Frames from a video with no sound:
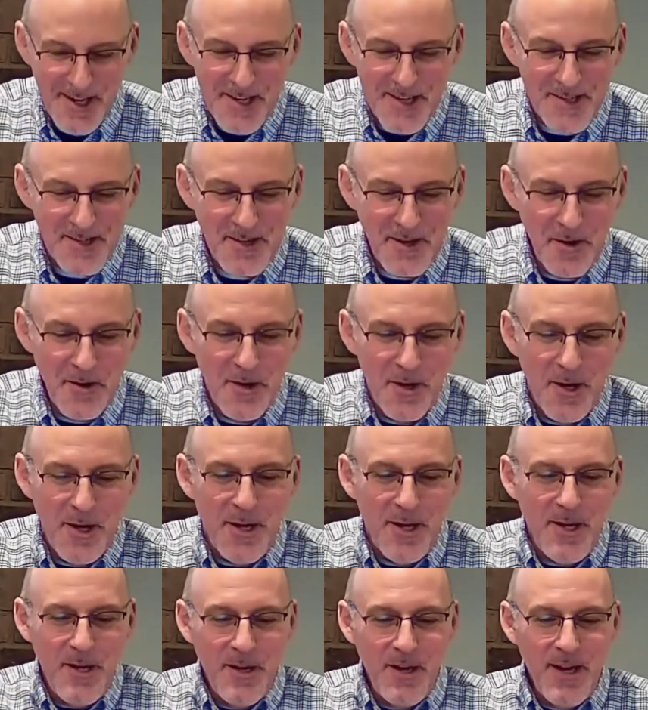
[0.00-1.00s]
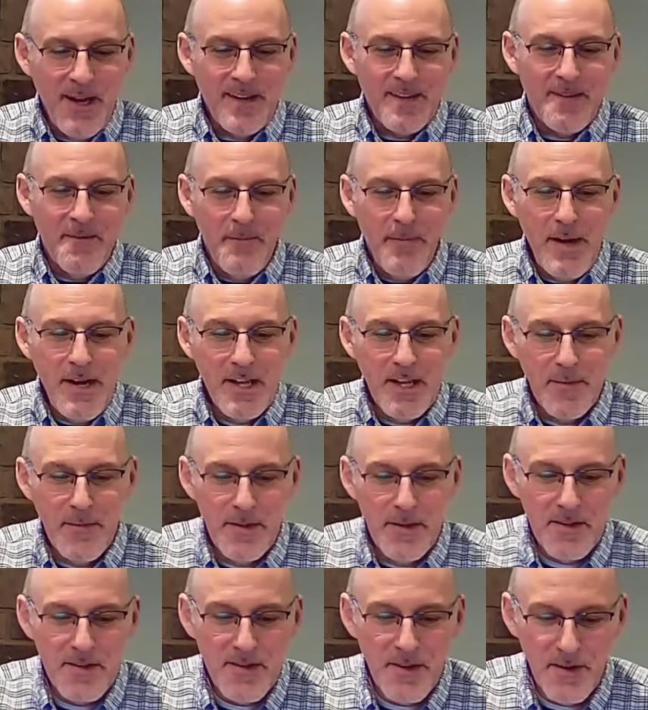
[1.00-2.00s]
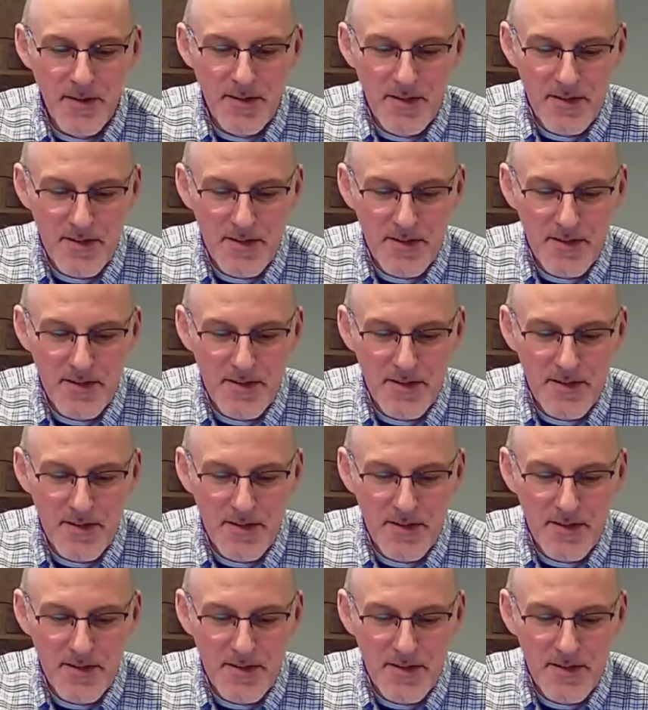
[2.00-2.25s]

So you get Balaam and the talking.